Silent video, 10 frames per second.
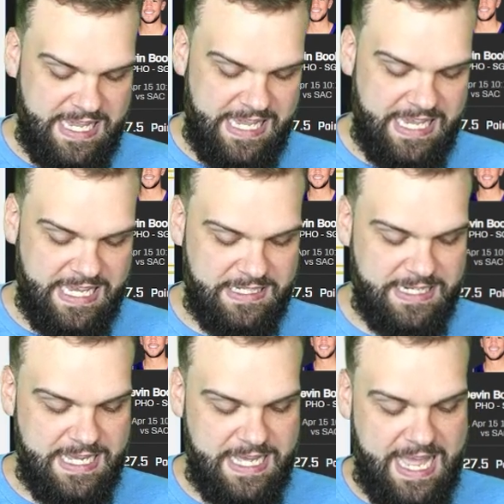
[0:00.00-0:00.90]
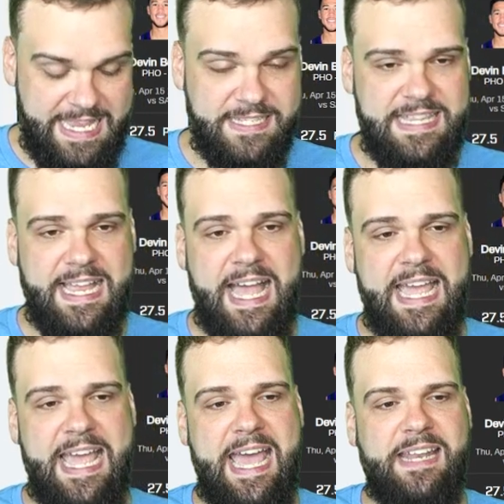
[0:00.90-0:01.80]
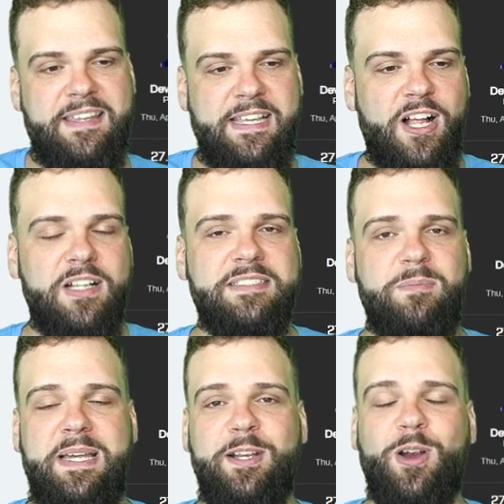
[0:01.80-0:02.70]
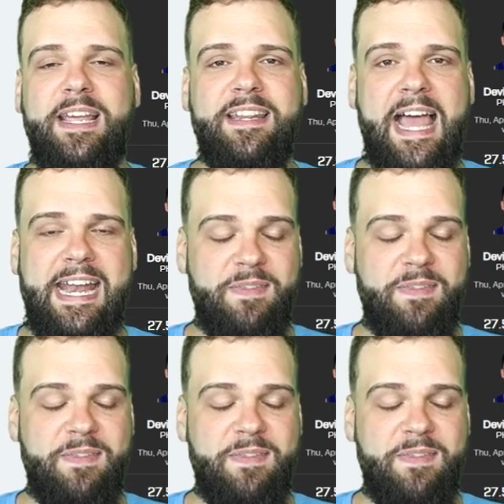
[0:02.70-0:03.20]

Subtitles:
and I guess that guy had the ultimate green light.